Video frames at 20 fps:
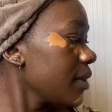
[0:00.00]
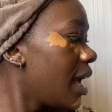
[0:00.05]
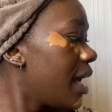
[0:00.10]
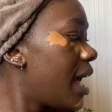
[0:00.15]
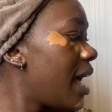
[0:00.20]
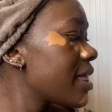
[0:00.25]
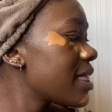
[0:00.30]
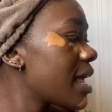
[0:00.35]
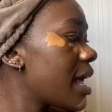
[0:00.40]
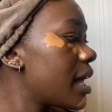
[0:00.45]

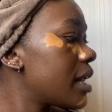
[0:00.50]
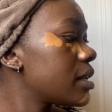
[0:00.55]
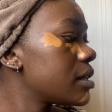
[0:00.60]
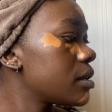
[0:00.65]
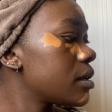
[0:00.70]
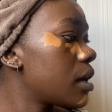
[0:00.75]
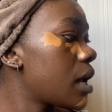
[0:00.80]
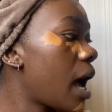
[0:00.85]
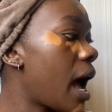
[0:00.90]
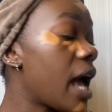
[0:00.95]
And then
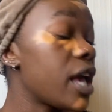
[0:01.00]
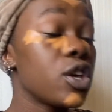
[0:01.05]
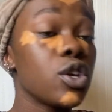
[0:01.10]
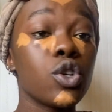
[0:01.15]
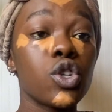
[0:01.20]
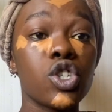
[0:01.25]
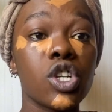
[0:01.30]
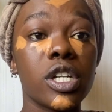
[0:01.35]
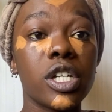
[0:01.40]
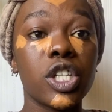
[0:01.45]
I
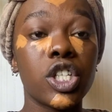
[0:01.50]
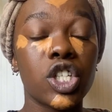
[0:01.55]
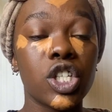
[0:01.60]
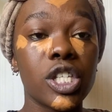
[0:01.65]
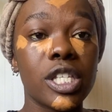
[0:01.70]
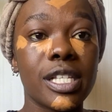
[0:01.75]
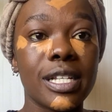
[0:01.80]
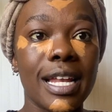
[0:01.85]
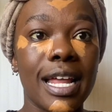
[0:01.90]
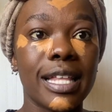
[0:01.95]
usually
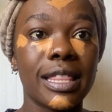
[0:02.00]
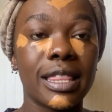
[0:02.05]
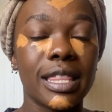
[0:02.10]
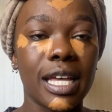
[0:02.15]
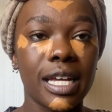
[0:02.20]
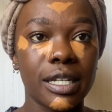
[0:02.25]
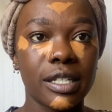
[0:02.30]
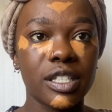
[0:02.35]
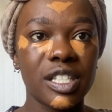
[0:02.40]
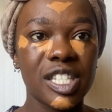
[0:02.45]
just let
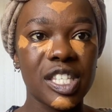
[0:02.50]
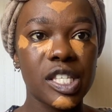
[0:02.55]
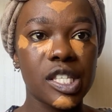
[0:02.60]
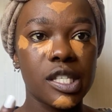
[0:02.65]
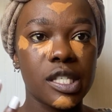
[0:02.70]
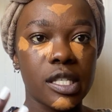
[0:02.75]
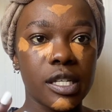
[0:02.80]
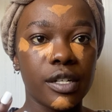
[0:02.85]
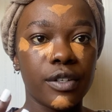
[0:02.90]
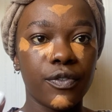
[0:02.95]
that
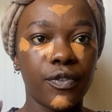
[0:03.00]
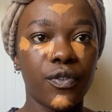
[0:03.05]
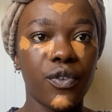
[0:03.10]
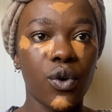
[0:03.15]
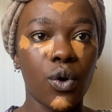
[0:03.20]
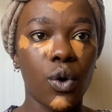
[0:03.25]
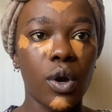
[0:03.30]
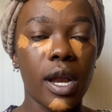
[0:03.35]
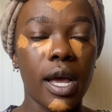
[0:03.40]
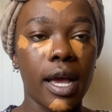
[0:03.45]
sit
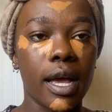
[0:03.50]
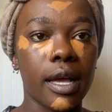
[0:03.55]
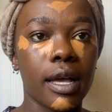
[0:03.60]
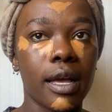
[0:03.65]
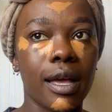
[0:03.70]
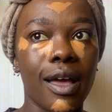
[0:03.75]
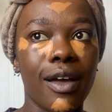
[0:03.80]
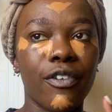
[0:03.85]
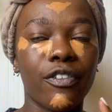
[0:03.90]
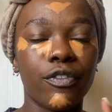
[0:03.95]
for like
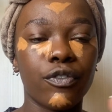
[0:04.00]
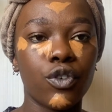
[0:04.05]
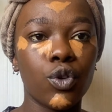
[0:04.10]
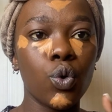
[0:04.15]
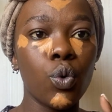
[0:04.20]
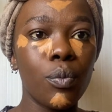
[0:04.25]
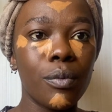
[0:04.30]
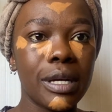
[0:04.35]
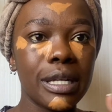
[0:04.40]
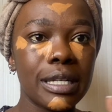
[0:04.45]
a few
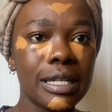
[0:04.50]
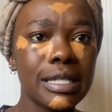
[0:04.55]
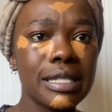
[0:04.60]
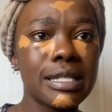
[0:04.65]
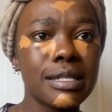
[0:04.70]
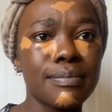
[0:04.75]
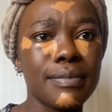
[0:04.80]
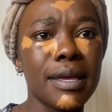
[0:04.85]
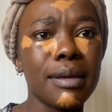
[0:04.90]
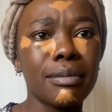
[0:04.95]

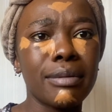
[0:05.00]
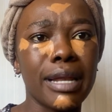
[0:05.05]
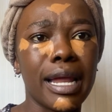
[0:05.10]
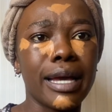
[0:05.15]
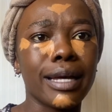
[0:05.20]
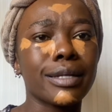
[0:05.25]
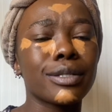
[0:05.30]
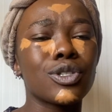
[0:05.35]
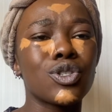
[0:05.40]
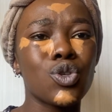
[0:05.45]
minutes, maybe
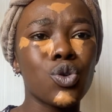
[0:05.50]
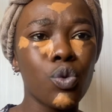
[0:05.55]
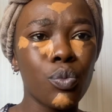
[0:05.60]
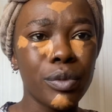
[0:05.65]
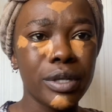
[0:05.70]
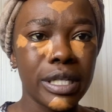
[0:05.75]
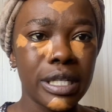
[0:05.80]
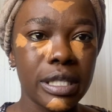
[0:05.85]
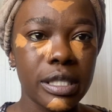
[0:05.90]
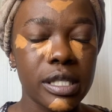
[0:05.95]
like 2
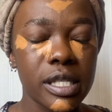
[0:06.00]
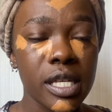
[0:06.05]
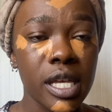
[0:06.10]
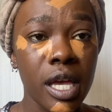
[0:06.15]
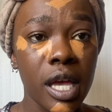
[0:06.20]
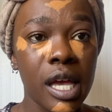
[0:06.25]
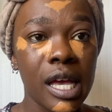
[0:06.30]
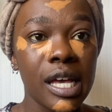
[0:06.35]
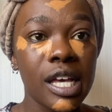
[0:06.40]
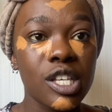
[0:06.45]
minutes,
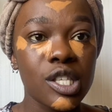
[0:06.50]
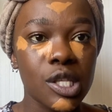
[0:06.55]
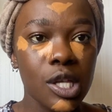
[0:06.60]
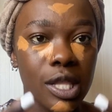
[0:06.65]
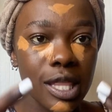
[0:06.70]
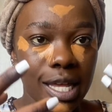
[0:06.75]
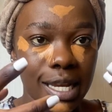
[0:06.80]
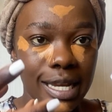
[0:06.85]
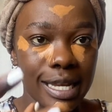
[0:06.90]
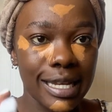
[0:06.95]
so
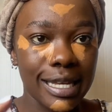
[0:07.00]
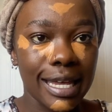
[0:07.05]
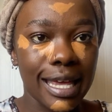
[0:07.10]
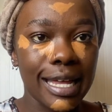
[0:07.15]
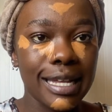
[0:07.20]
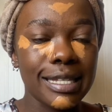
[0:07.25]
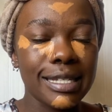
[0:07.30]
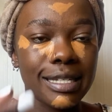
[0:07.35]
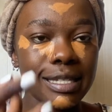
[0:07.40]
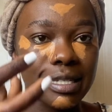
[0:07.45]
that it
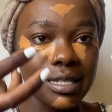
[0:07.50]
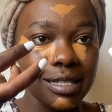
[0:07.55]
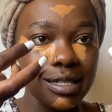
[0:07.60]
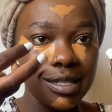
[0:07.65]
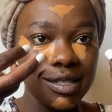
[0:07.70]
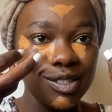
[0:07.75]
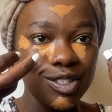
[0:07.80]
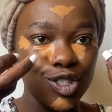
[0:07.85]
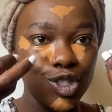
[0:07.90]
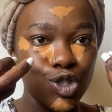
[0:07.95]
can
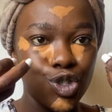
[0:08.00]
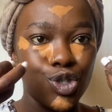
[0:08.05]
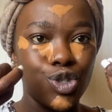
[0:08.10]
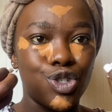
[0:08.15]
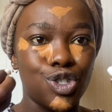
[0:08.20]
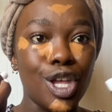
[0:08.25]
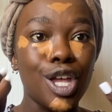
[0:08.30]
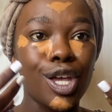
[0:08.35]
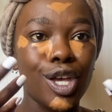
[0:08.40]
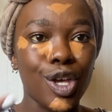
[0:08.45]

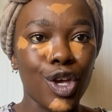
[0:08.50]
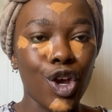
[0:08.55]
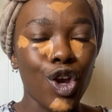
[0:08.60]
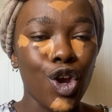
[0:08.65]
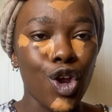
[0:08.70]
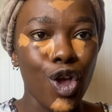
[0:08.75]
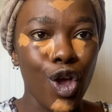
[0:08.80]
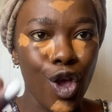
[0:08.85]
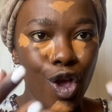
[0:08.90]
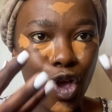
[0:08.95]
sink
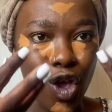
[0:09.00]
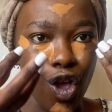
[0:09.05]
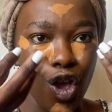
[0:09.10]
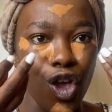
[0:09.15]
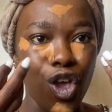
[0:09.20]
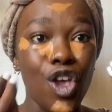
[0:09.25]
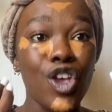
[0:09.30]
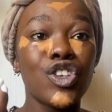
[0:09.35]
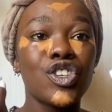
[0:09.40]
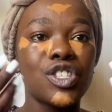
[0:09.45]

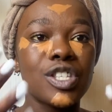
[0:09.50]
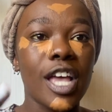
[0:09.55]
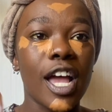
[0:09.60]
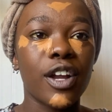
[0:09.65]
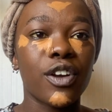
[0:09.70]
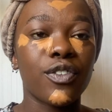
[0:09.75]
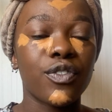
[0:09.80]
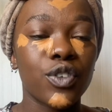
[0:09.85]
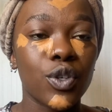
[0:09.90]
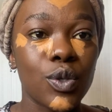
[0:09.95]
inside
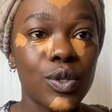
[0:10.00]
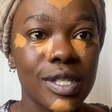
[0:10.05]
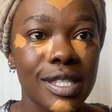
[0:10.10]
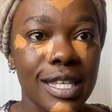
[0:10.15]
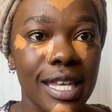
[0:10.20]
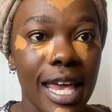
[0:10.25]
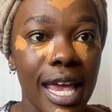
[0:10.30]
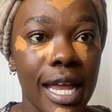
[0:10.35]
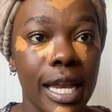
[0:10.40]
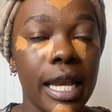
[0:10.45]
of your
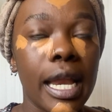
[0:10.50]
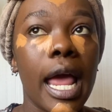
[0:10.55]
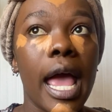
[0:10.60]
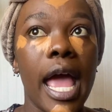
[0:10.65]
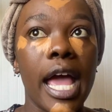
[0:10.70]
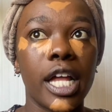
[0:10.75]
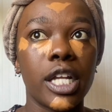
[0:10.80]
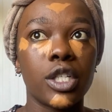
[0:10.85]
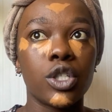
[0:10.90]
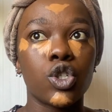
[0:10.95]
skin,
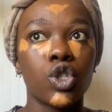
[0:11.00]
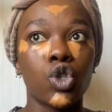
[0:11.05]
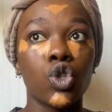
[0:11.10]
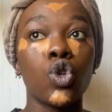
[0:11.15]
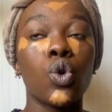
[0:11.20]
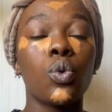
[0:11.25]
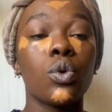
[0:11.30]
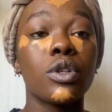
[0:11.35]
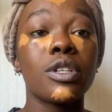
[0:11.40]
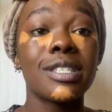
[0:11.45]
and
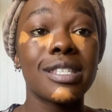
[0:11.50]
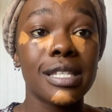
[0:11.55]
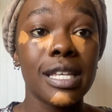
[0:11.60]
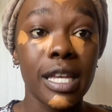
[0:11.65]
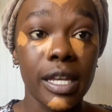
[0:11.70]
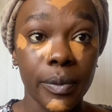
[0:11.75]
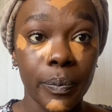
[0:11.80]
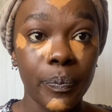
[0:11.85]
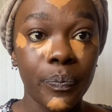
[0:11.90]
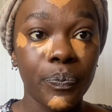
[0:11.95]
you will
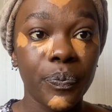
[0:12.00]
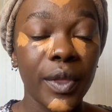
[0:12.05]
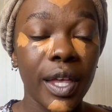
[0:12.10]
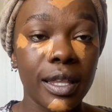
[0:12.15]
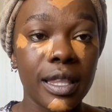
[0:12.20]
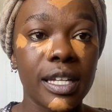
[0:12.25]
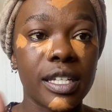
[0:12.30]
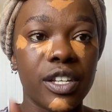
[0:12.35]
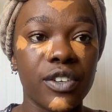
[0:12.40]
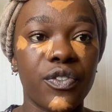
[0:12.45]
see
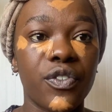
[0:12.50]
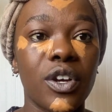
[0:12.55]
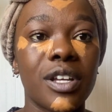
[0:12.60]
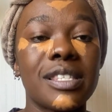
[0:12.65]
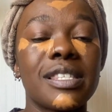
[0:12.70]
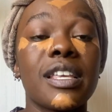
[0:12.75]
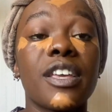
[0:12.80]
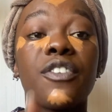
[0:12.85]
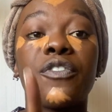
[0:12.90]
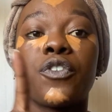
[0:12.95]
the
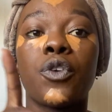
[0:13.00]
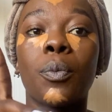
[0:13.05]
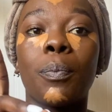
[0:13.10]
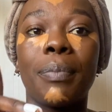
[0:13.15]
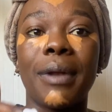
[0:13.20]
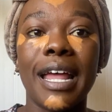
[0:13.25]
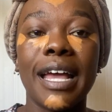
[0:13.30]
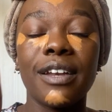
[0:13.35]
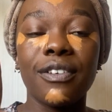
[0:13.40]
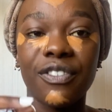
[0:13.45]
difference. If you
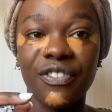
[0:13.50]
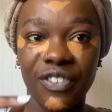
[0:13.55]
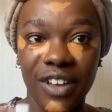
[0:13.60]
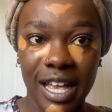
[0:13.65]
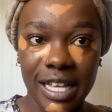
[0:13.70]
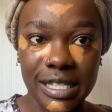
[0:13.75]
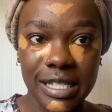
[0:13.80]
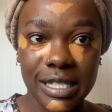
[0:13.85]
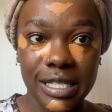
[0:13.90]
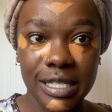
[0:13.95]
blend
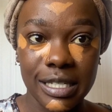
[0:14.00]
fast